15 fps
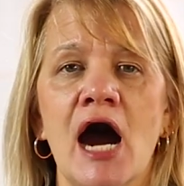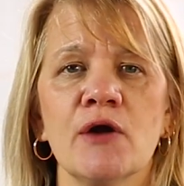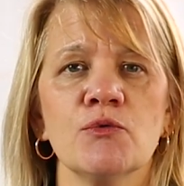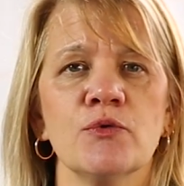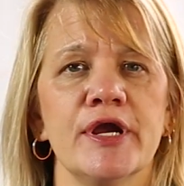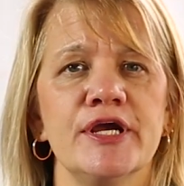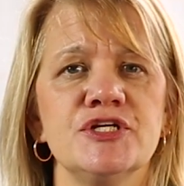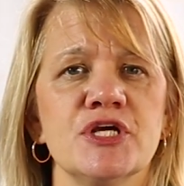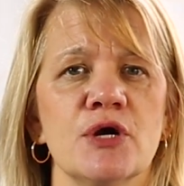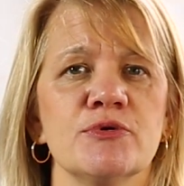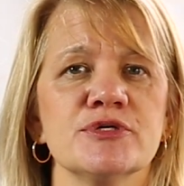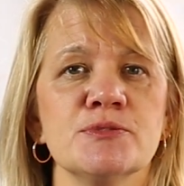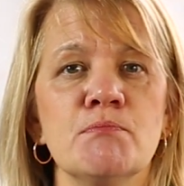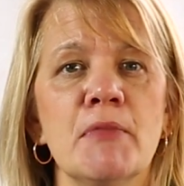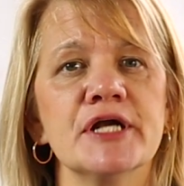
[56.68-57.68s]
our ratio
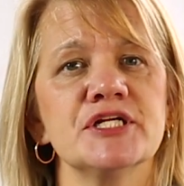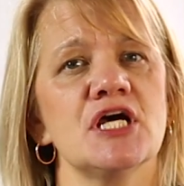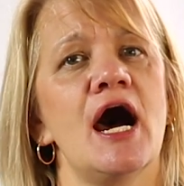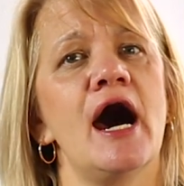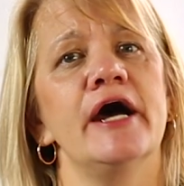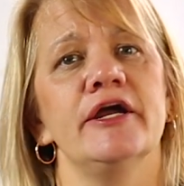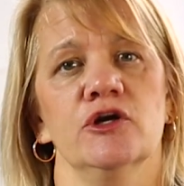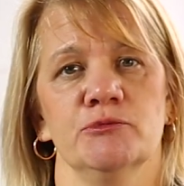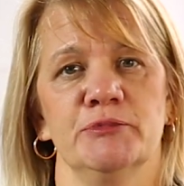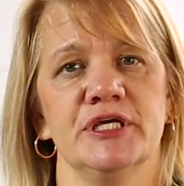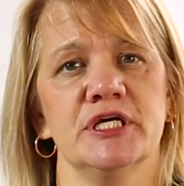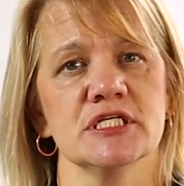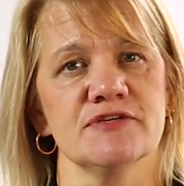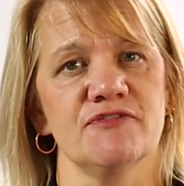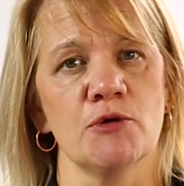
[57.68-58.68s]
is much higher
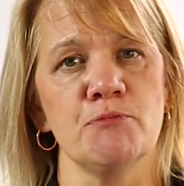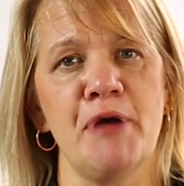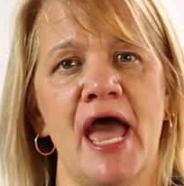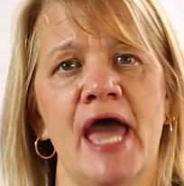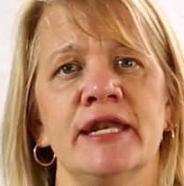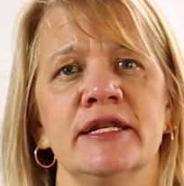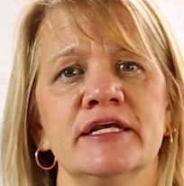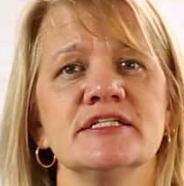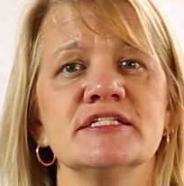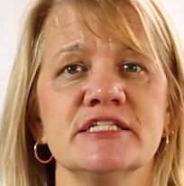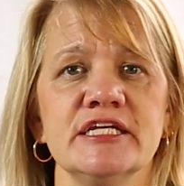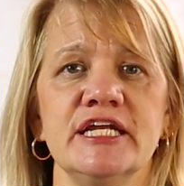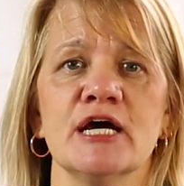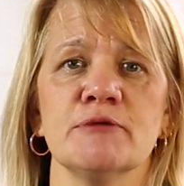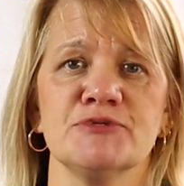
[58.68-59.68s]
because of our patented
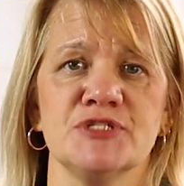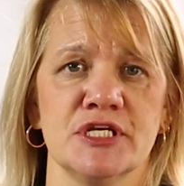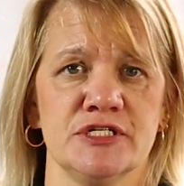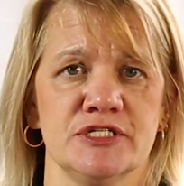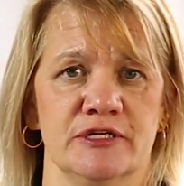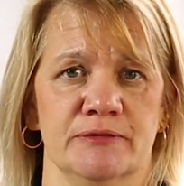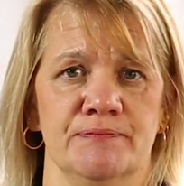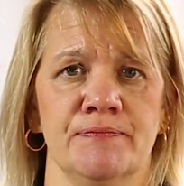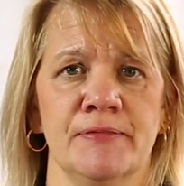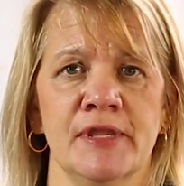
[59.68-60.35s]
ZDEP system.